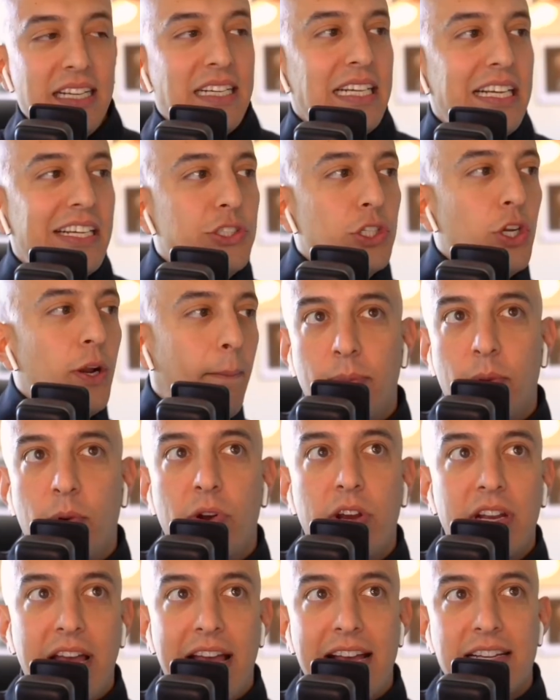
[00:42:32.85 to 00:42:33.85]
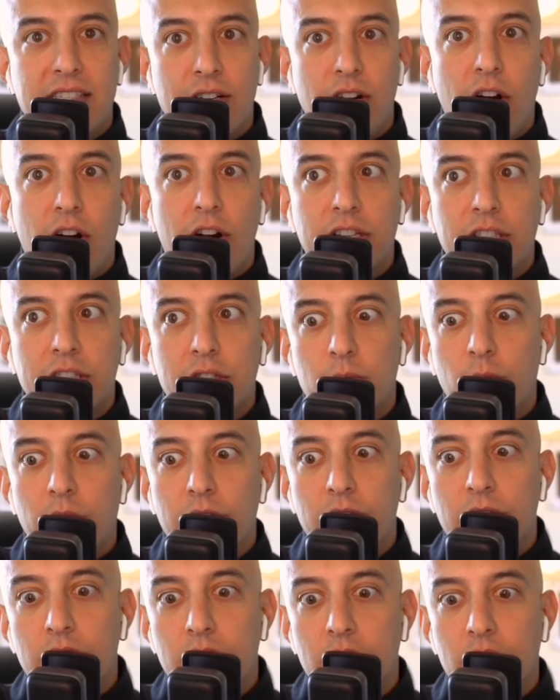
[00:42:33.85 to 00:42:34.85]
there a point as an artist where
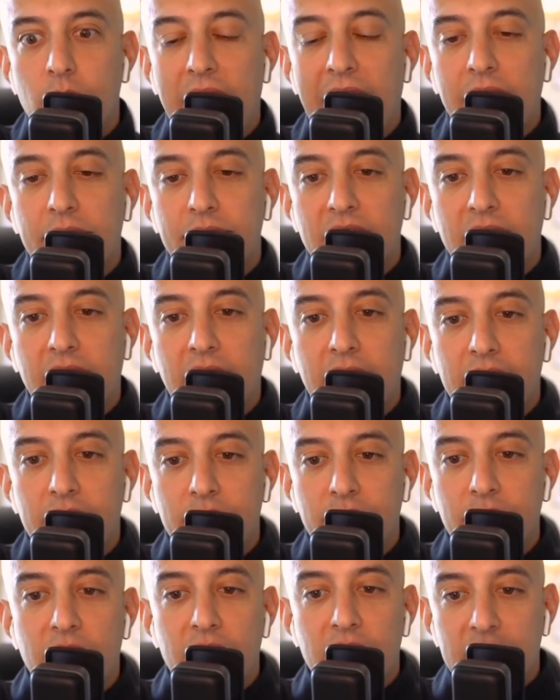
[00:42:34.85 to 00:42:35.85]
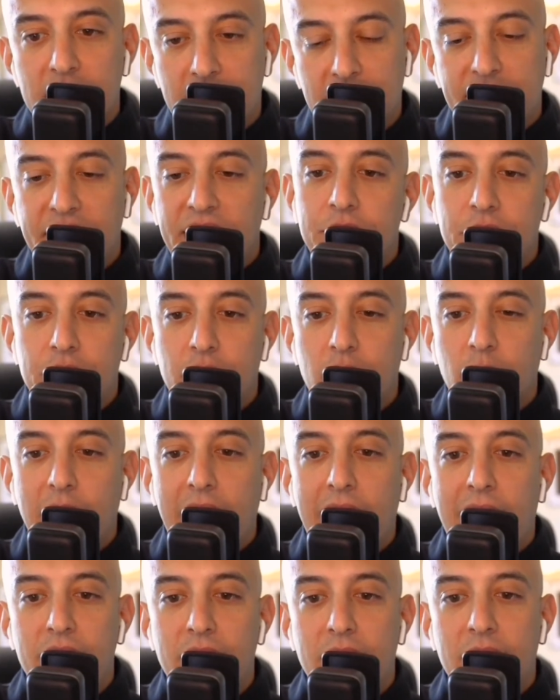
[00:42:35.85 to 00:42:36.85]
you do have to kind of stand your
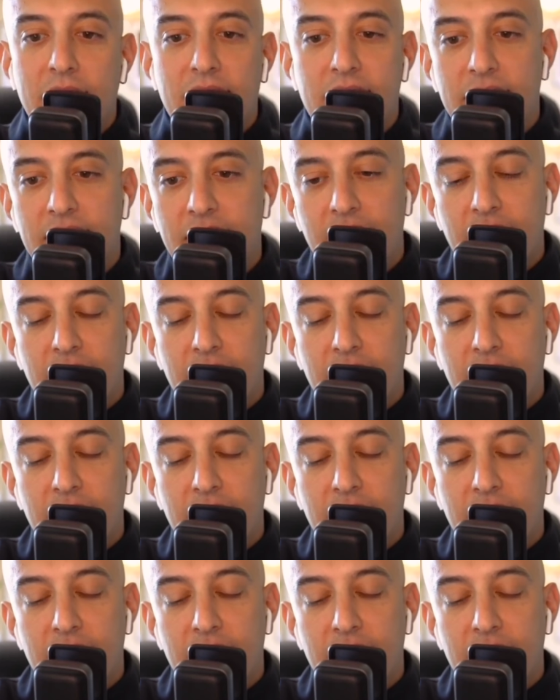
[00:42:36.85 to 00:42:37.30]
ground and,